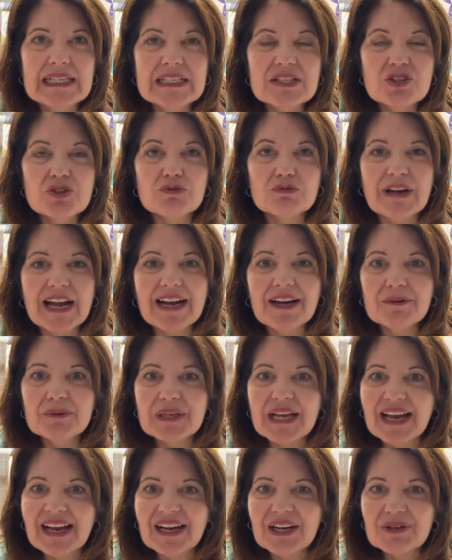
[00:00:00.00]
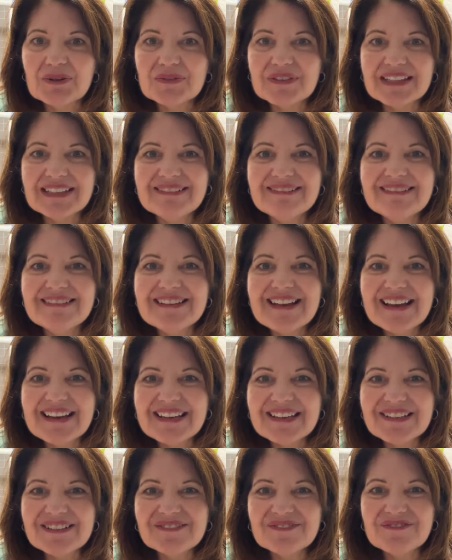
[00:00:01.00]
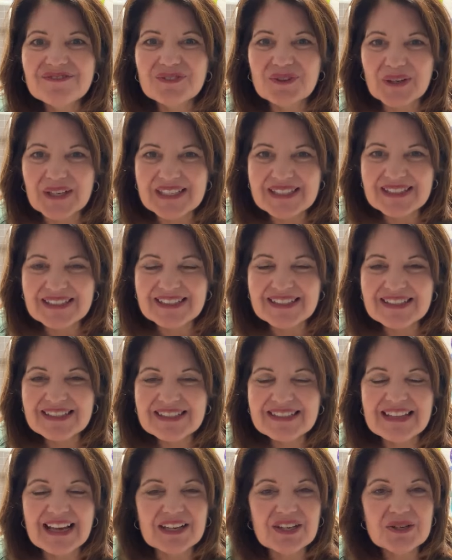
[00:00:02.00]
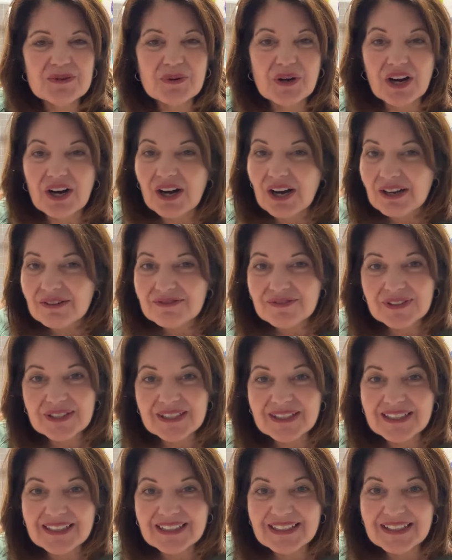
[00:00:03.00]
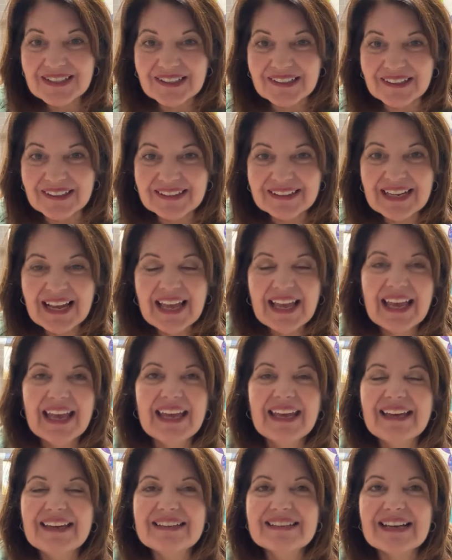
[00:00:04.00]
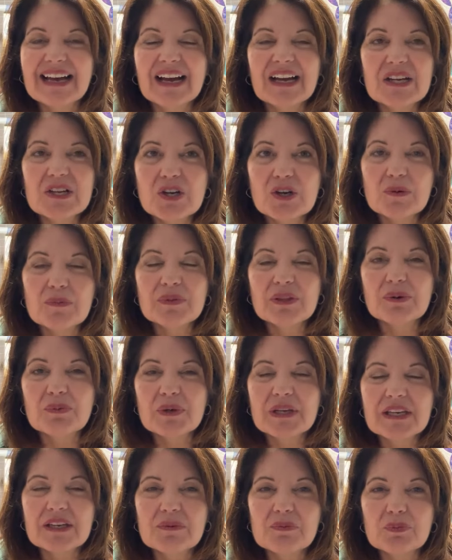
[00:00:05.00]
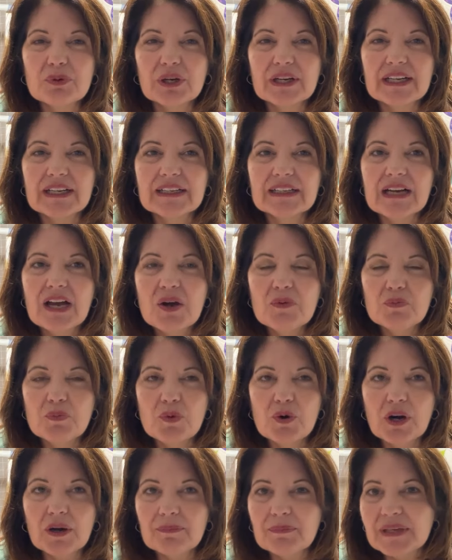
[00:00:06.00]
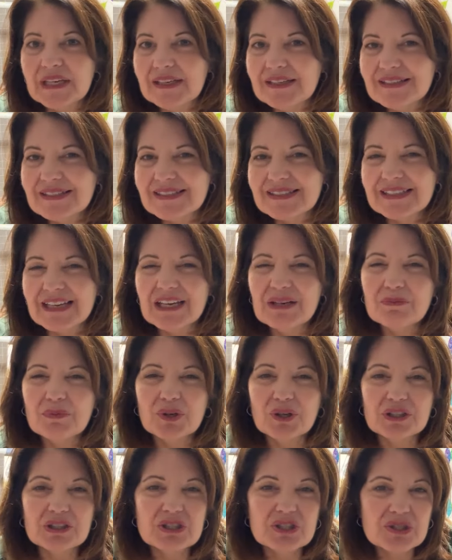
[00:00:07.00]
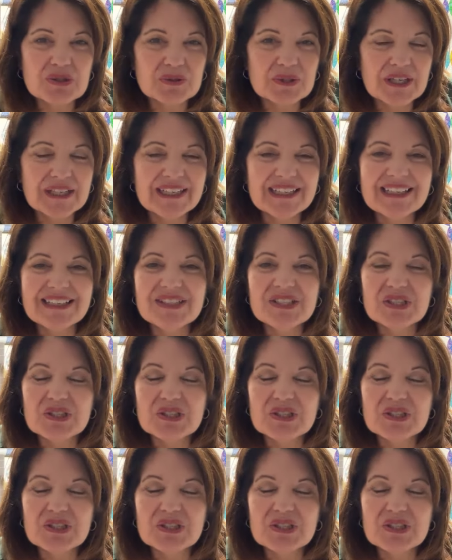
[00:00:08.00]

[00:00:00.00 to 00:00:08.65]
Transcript: drown out the negative voices that you often hear. And I hope that we can bring more peace and more joy into